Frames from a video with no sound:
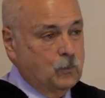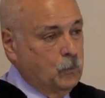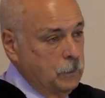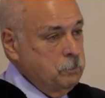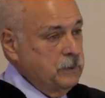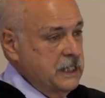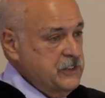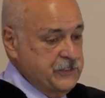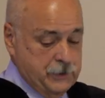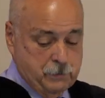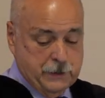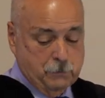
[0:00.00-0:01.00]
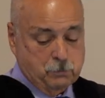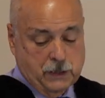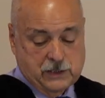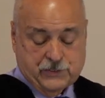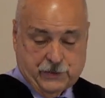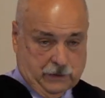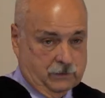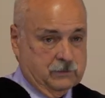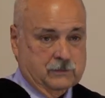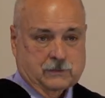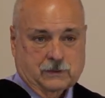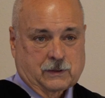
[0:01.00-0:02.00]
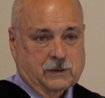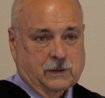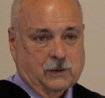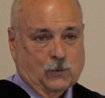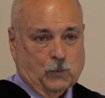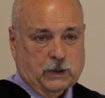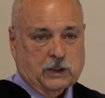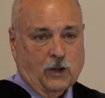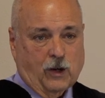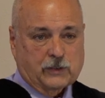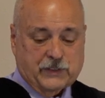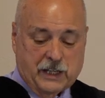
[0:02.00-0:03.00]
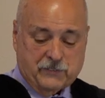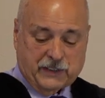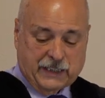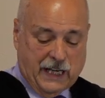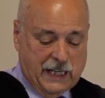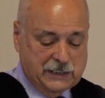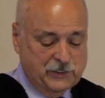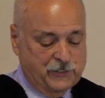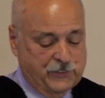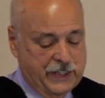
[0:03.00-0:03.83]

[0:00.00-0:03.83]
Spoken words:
We're blessed to be a blessing. We're called to have the kind of